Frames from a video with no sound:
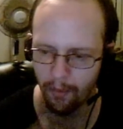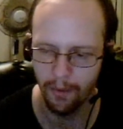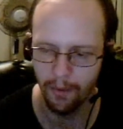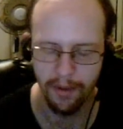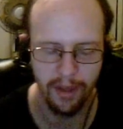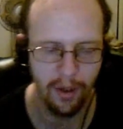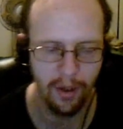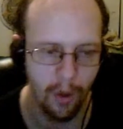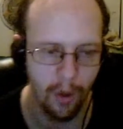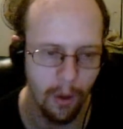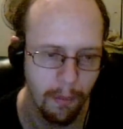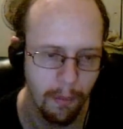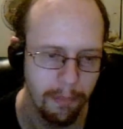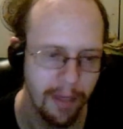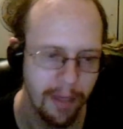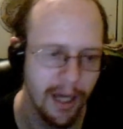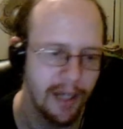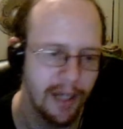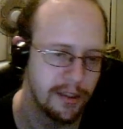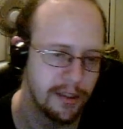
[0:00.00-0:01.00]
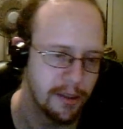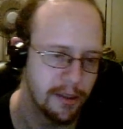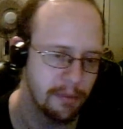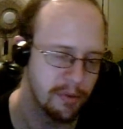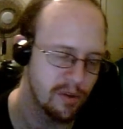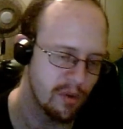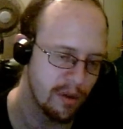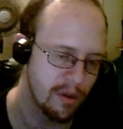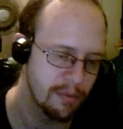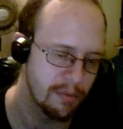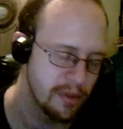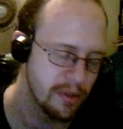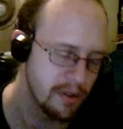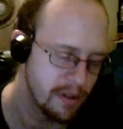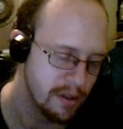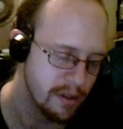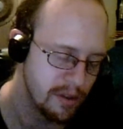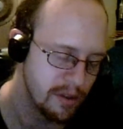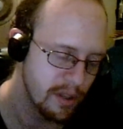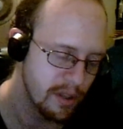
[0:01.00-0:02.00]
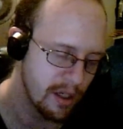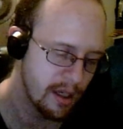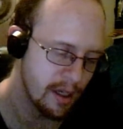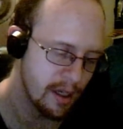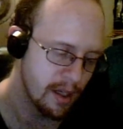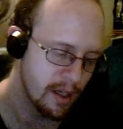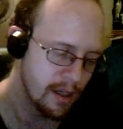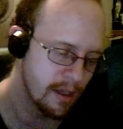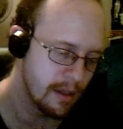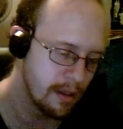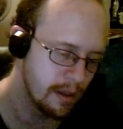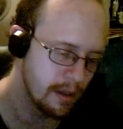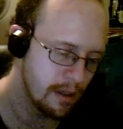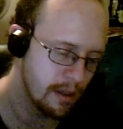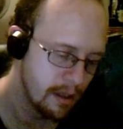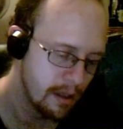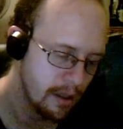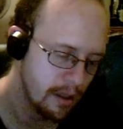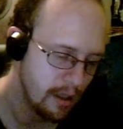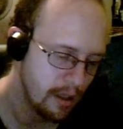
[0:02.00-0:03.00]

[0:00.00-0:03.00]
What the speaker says: what they call paid subscriptions, and